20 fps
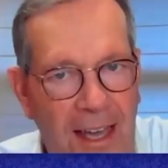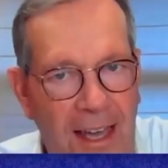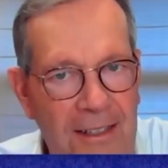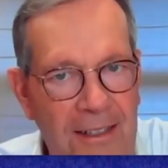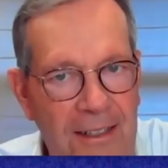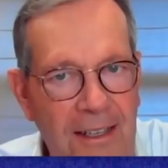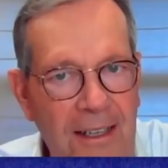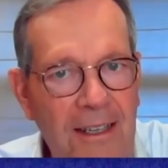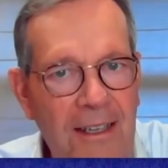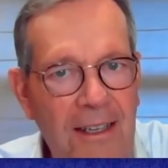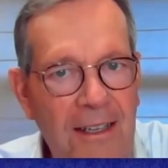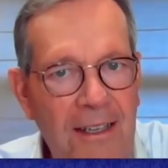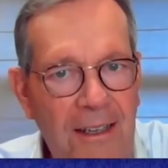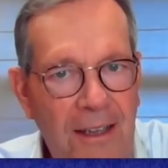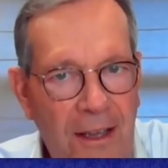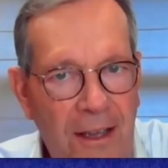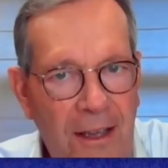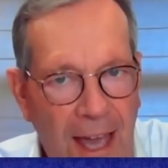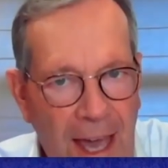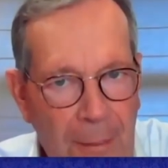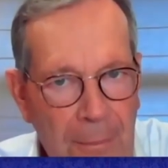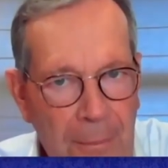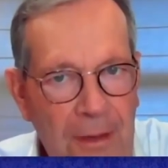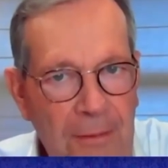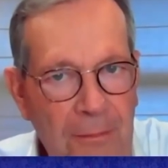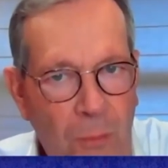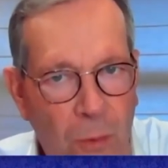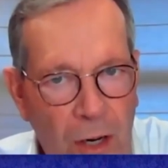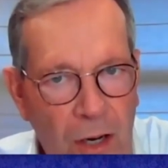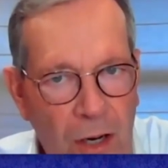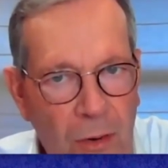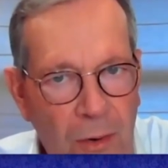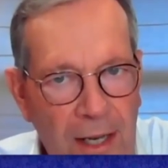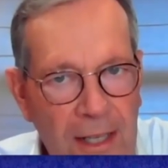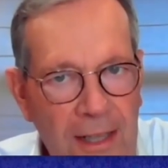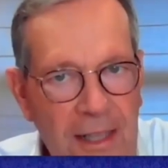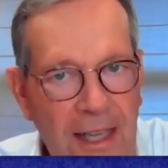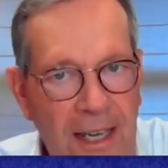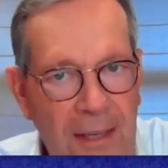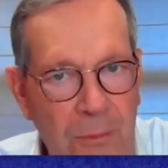that happen more
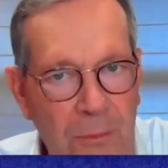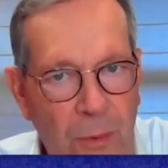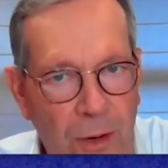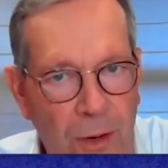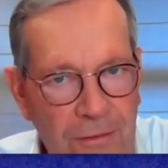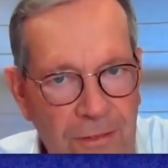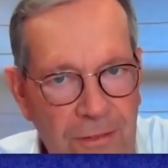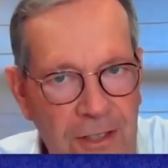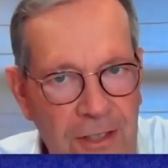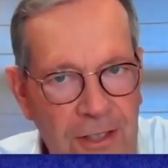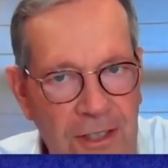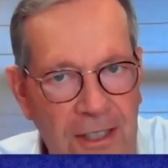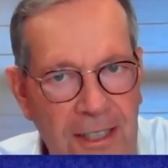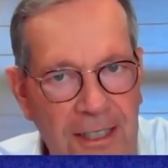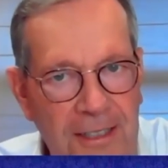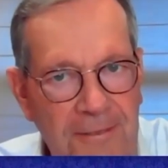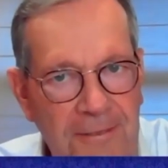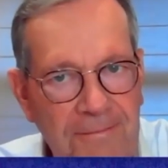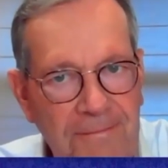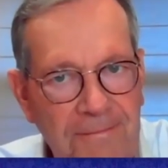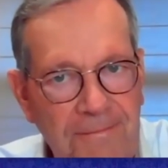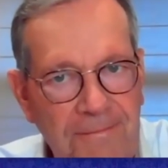quickly and more efficiently?